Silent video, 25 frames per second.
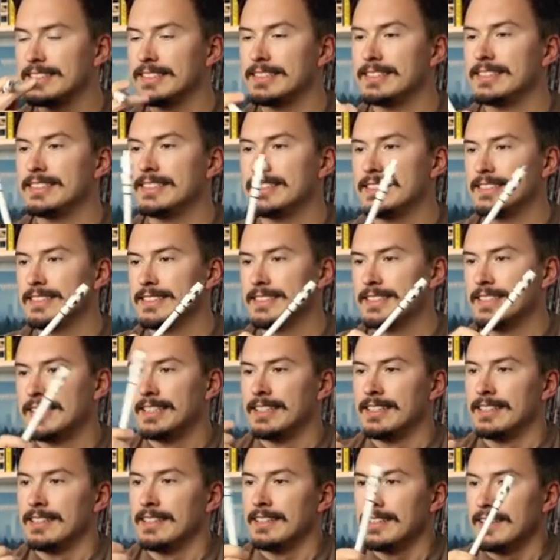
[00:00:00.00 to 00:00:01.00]

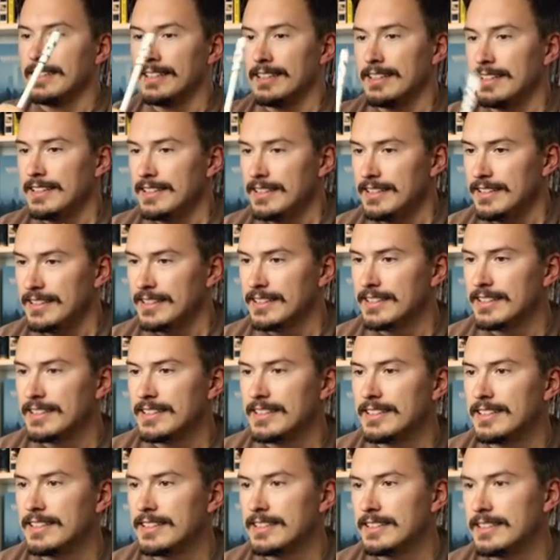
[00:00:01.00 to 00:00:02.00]

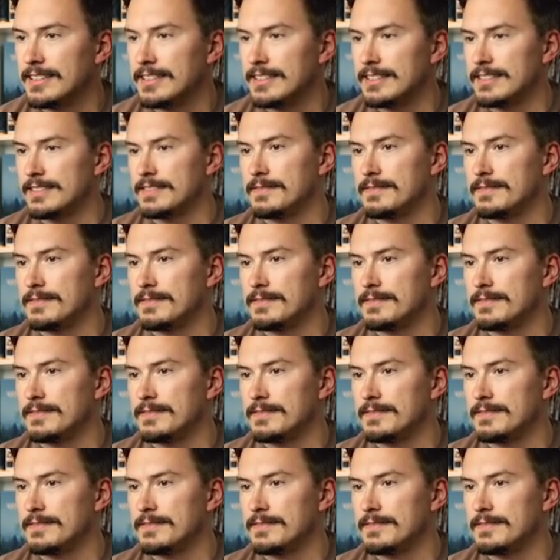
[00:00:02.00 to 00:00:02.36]
No words are spoken by the person on screen.